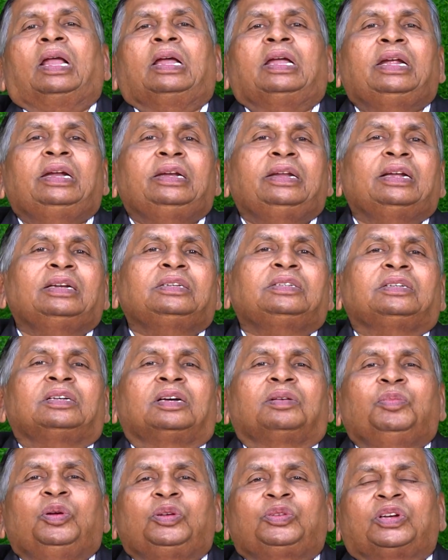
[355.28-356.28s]
Indian
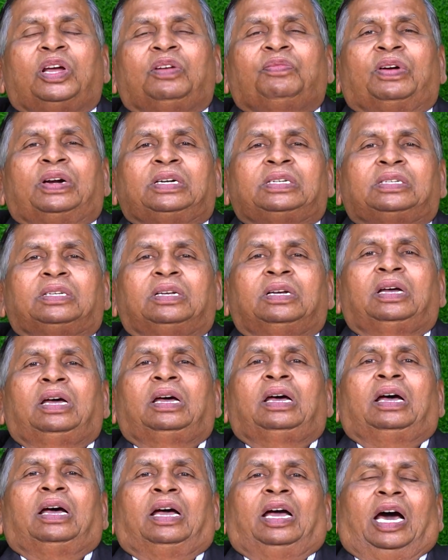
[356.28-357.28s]
mutual funds,
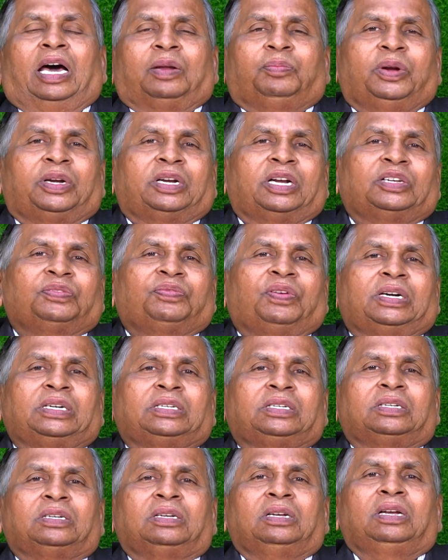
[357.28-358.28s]
arbitrage
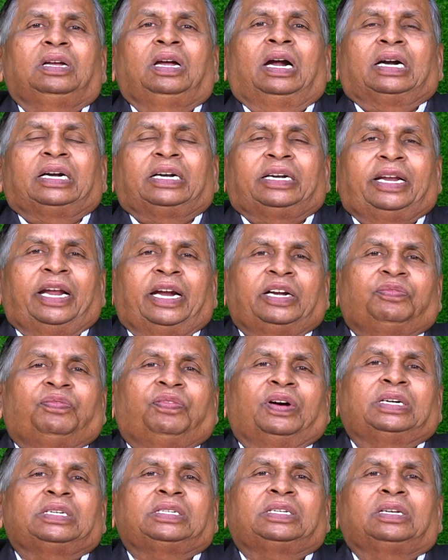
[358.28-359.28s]
funds, debt
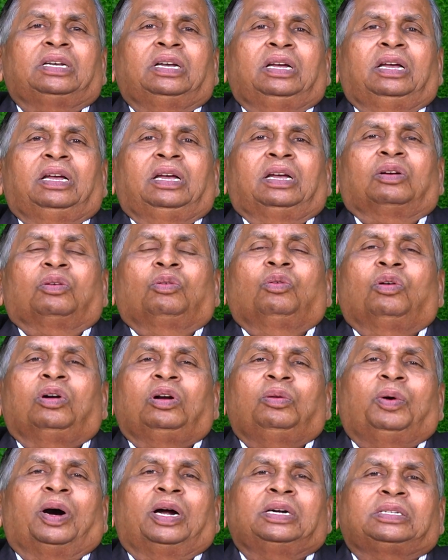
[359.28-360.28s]
funds,
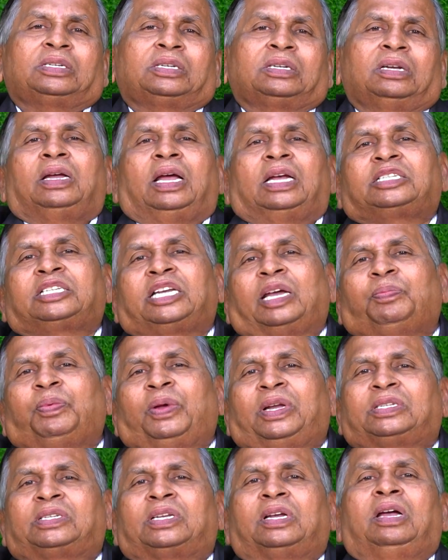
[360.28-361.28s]
gold bonds,
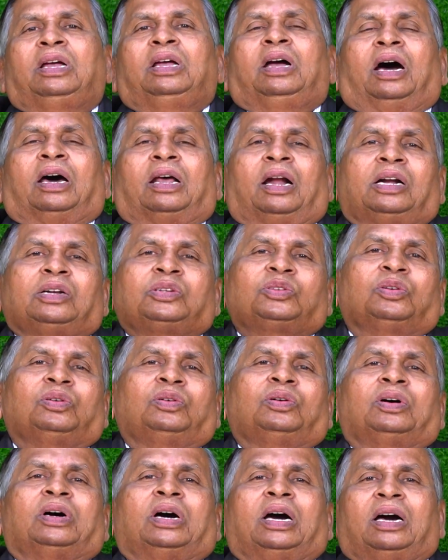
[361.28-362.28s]
SIPs are
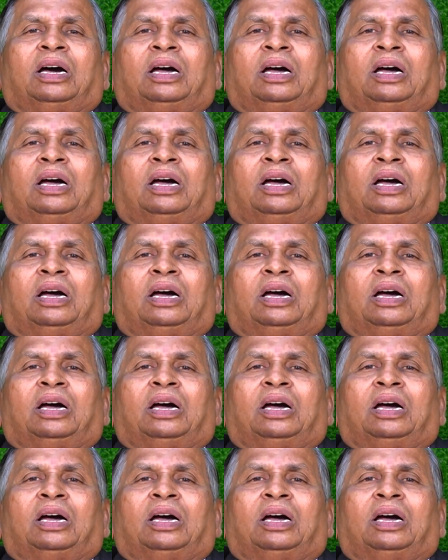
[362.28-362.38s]
also